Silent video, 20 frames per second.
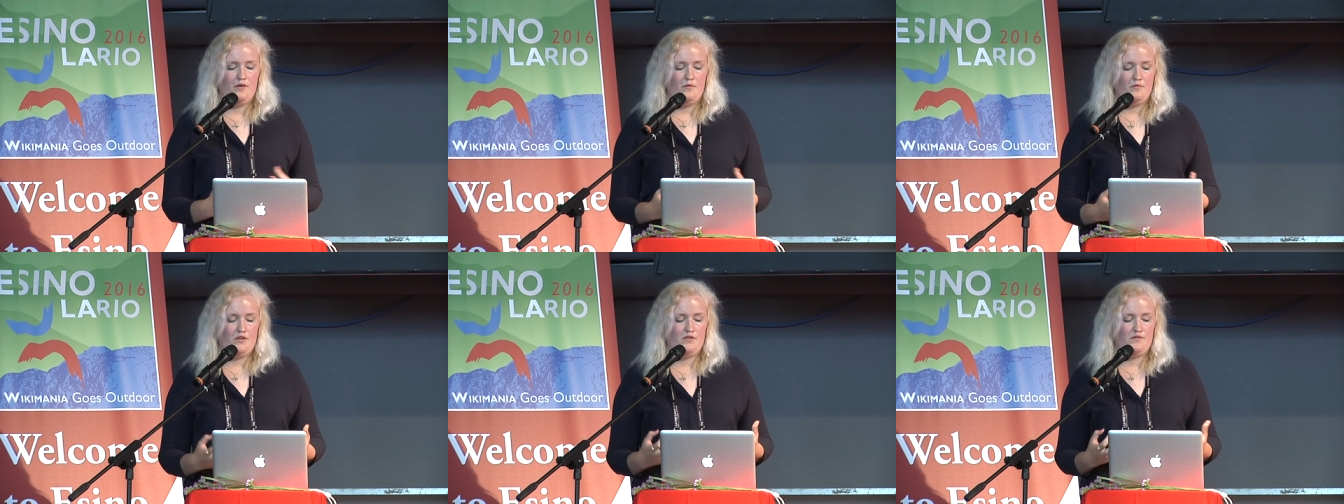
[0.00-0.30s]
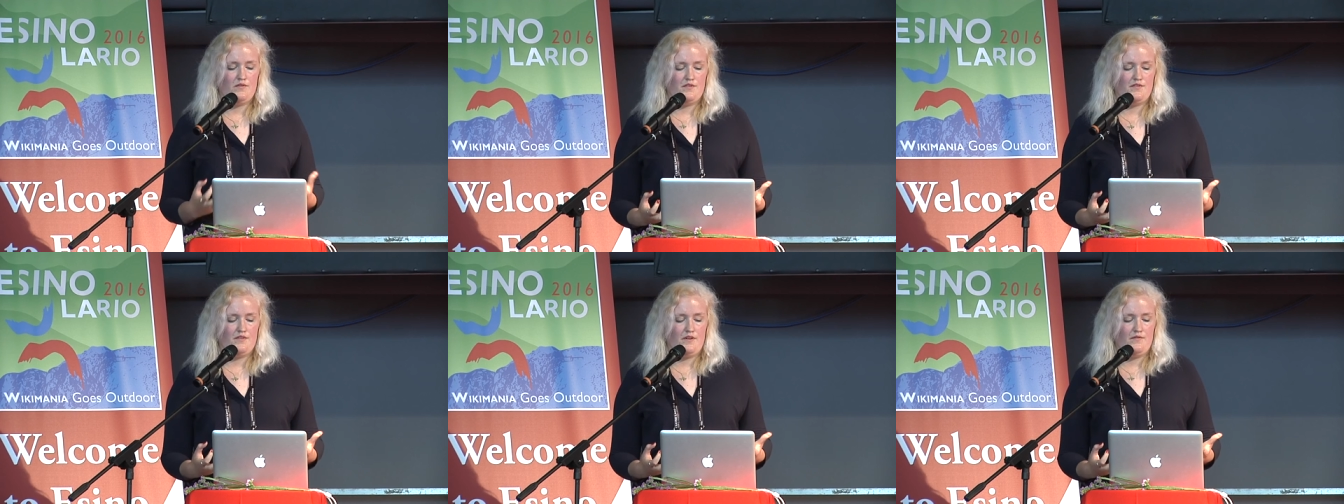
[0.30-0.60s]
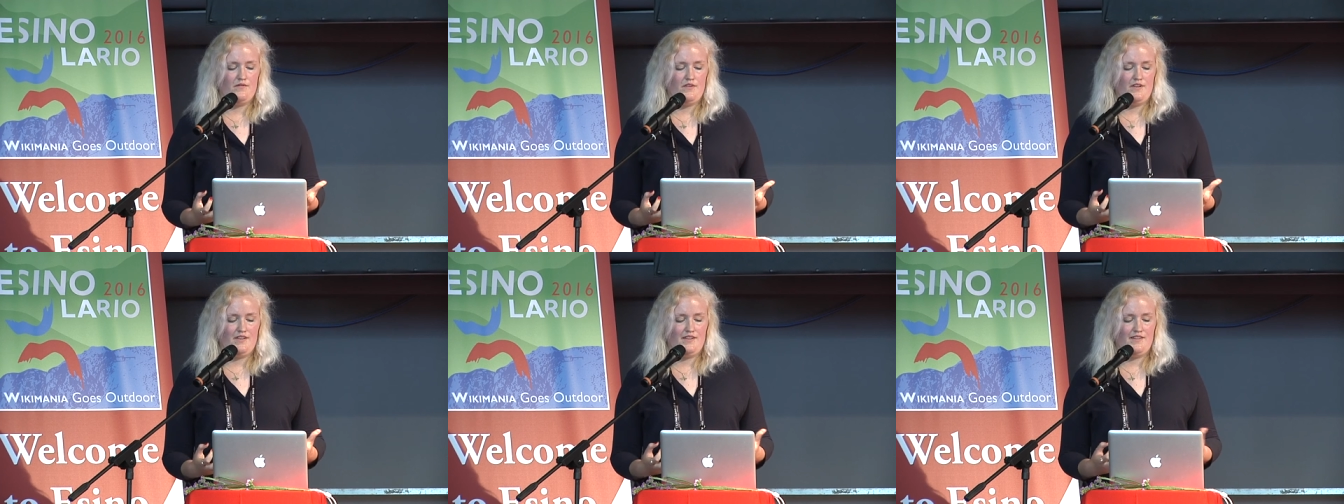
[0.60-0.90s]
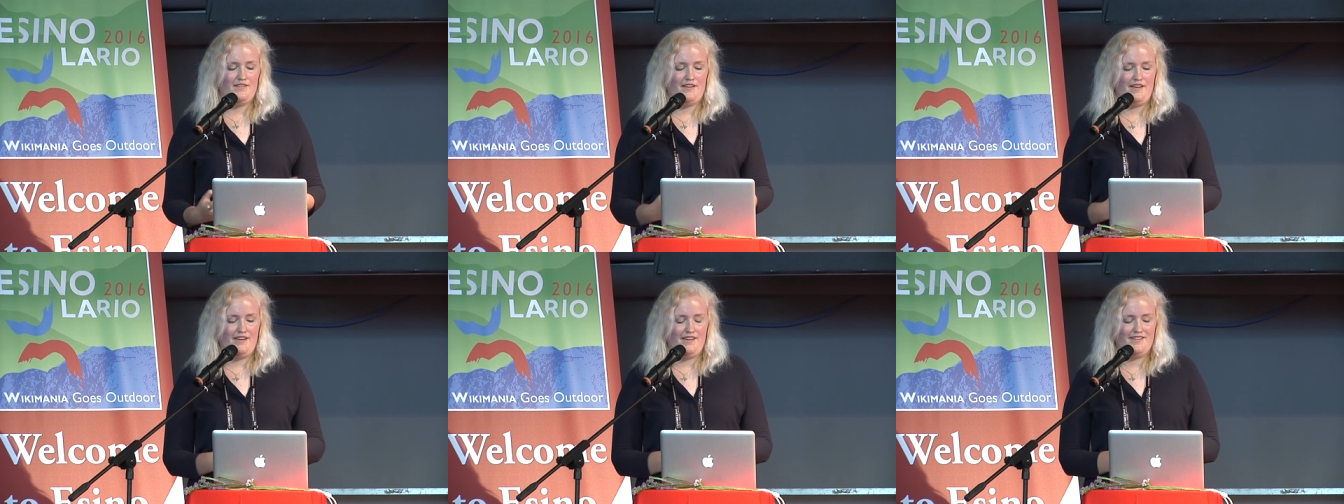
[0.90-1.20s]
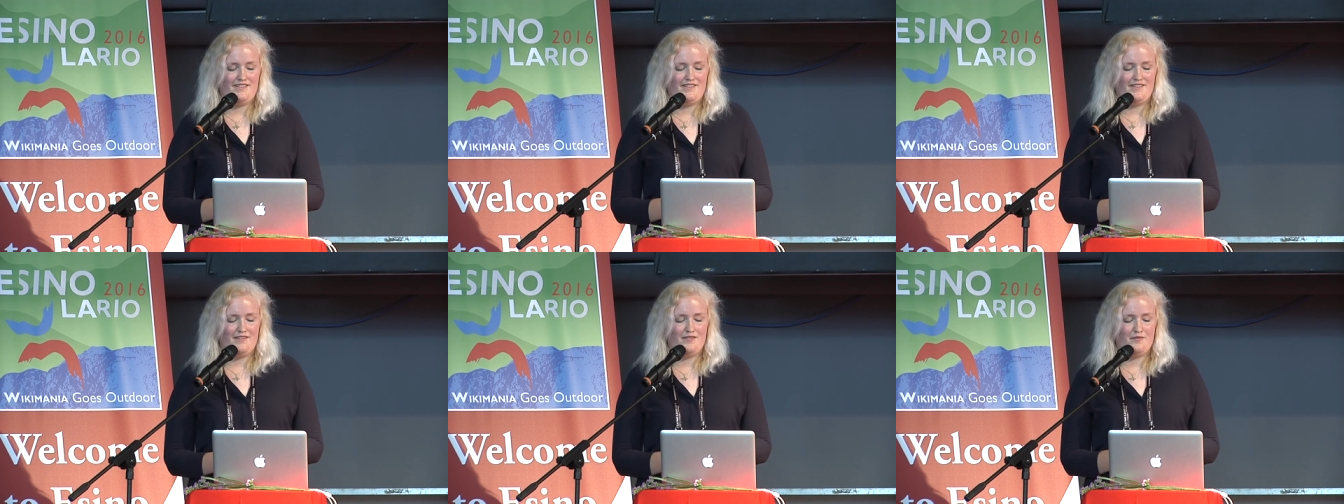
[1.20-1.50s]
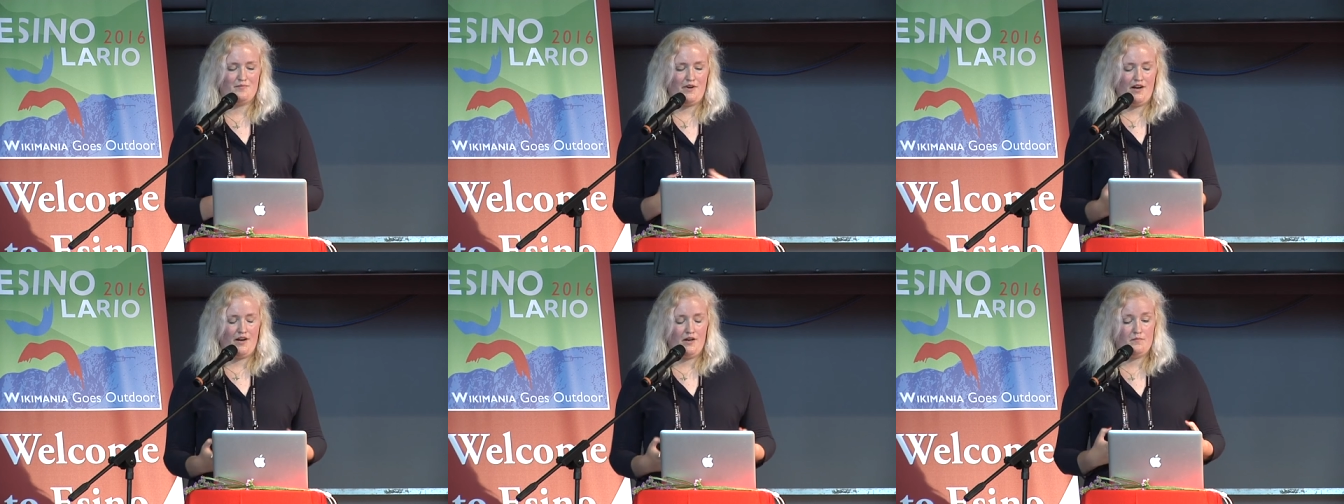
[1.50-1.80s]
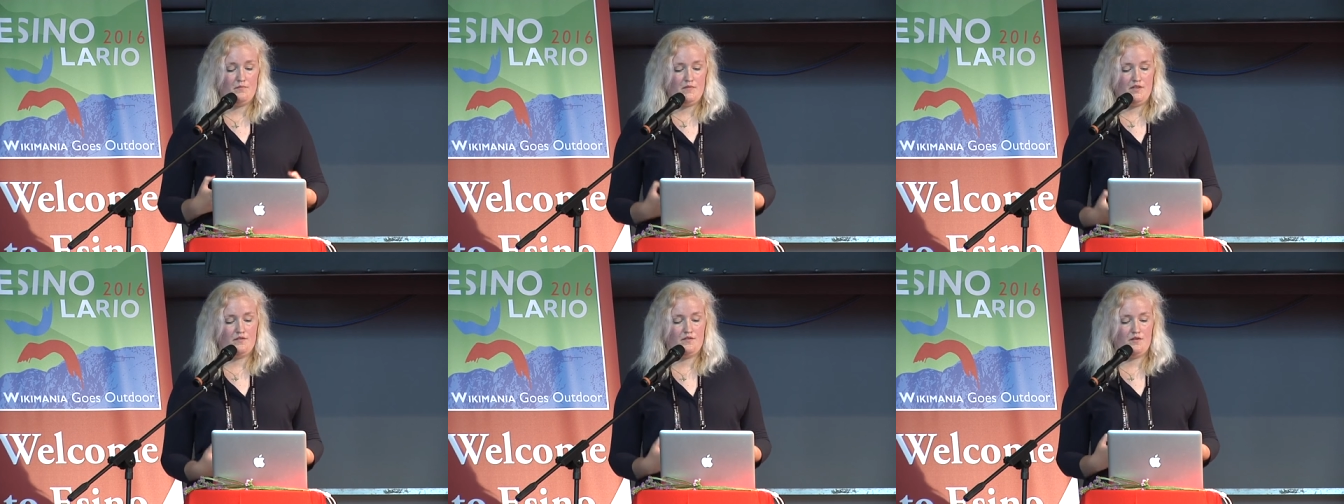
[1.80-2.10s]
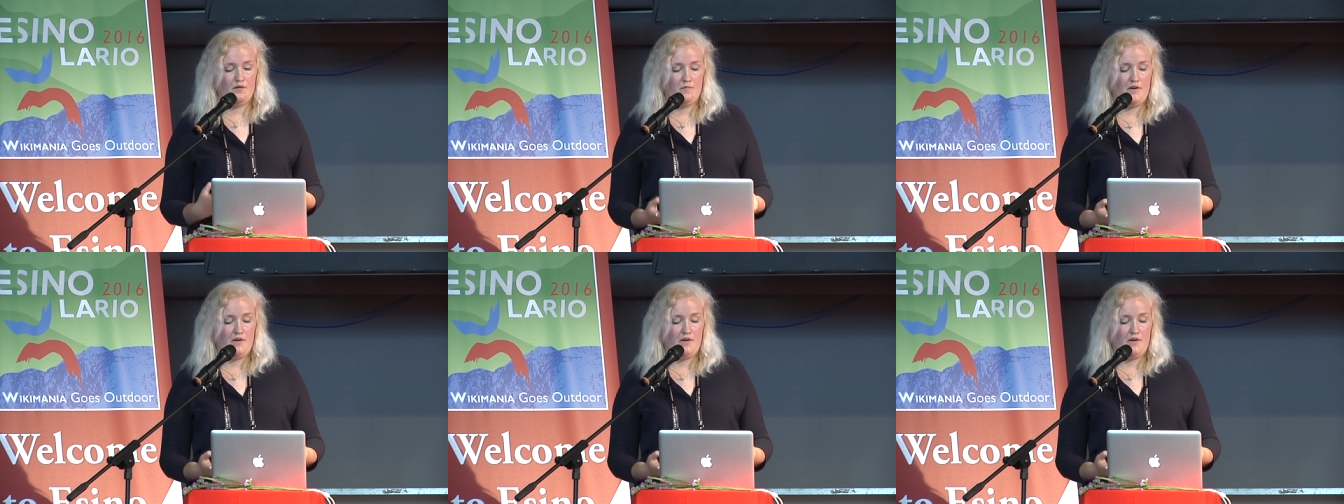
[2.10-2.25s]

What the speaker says: which was something that inspired me so